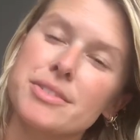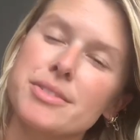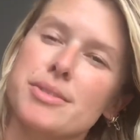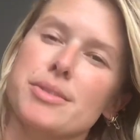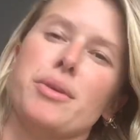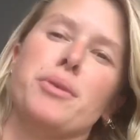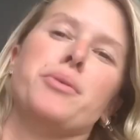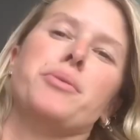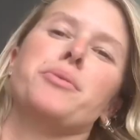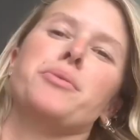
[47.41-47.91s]

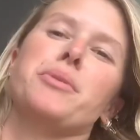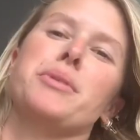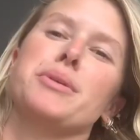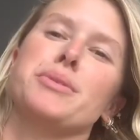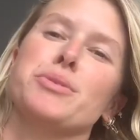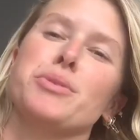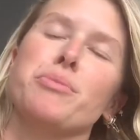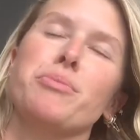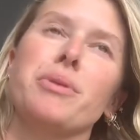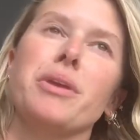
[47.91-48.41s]
So
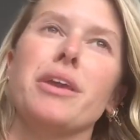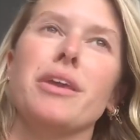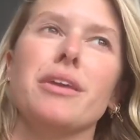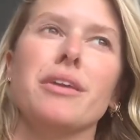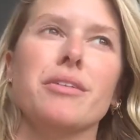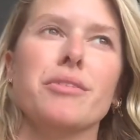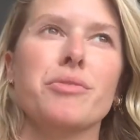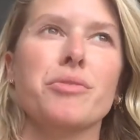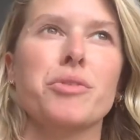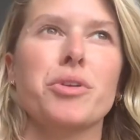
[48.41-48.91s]
this will
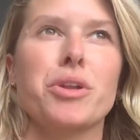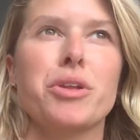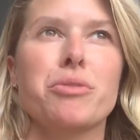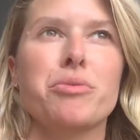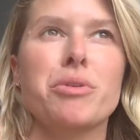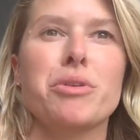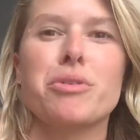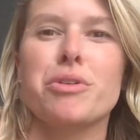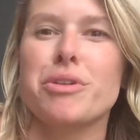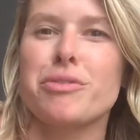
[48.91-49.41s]
be
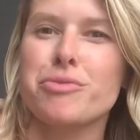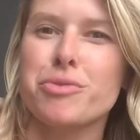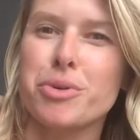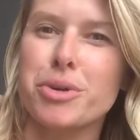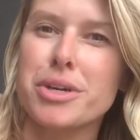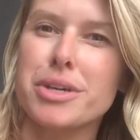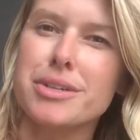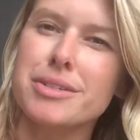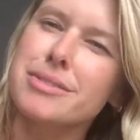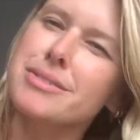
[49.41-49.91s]
33,
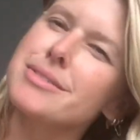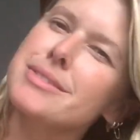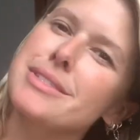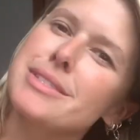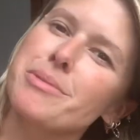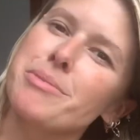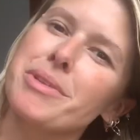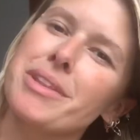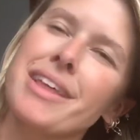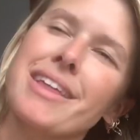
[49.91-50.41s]
34,
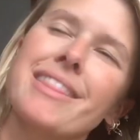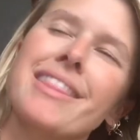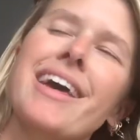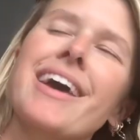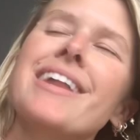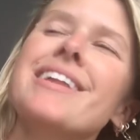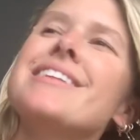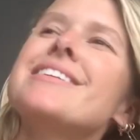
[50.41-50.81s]
something like that.